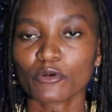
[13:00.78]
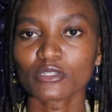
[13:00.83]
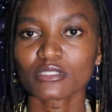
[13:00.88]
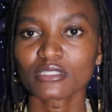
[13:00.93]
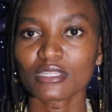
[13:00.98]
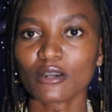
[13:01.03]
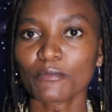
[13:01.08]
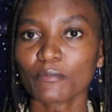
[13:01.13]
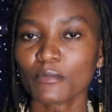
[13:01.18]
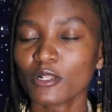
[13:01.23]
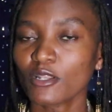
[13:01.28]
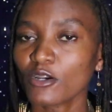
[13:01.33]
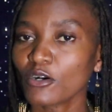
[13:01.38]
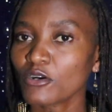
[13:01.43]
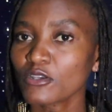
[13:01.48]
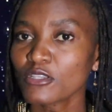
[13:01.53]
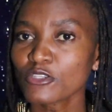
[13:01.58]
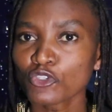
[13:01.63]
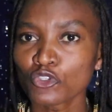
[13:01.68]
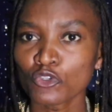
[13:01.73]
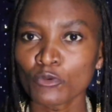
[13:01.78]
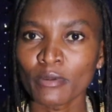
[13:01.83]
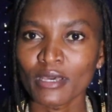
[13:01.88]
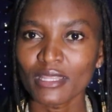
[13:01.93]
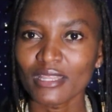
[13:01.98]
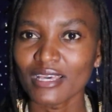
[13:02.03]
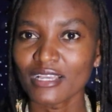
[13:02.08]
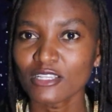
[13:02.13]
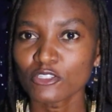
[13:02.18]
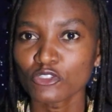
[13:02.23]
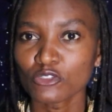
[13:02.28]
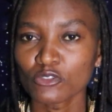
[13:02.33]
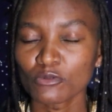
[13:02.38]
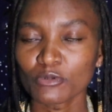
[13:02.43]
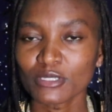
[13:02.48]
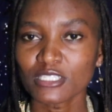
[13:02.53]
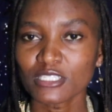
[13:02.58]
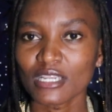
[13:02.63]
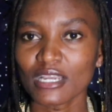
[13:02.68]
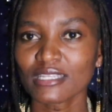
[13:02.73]
box down below. Super thanks,
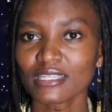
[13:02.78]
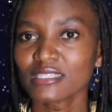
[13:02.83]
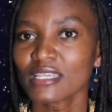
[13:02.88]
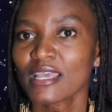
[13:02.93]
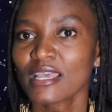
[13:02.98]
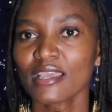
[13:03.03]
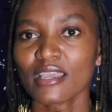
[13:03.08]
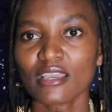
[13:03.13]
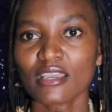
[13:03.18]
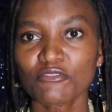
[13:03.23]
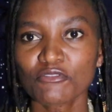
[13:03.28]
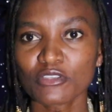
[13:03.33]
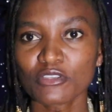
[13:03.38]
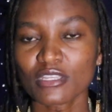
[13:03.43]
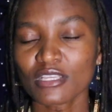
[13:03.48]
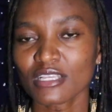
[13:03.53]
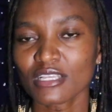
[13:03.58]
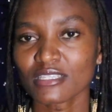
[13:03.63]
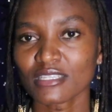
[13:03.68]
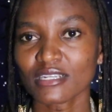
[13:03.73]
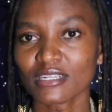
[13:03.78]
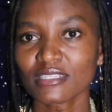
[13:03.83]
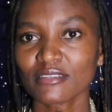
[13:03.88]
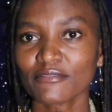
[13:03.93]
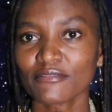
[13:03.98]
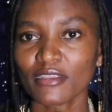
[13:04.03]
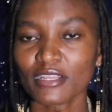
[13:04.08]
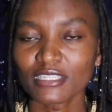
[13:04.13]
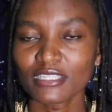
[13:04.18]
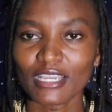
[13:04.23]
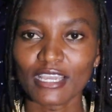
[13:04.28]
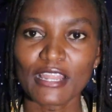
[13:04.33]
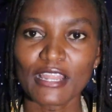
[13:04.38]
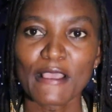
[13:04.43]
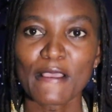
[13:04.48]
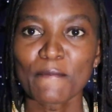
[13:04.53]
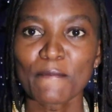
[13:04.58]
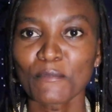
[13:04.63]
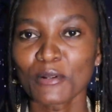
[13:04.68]
super chats, everything is activated.